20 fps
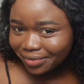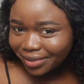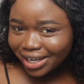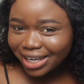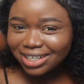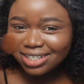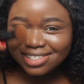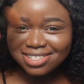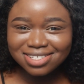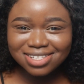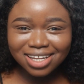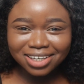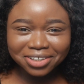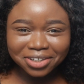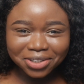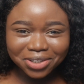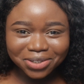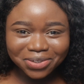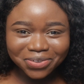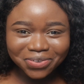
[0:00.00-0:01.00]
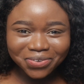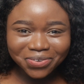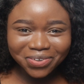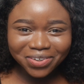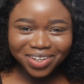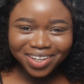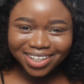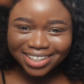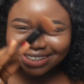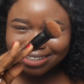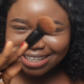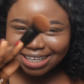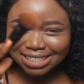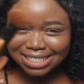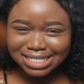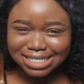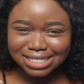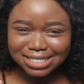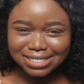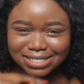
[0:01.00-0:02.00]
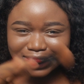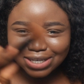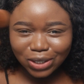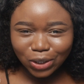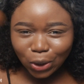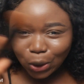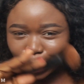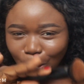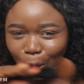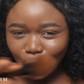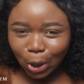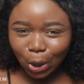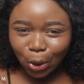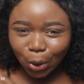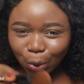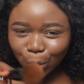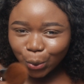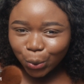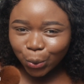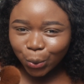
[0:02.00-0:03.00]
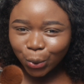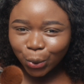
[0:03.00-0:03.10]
Can you see that glow? That's glow.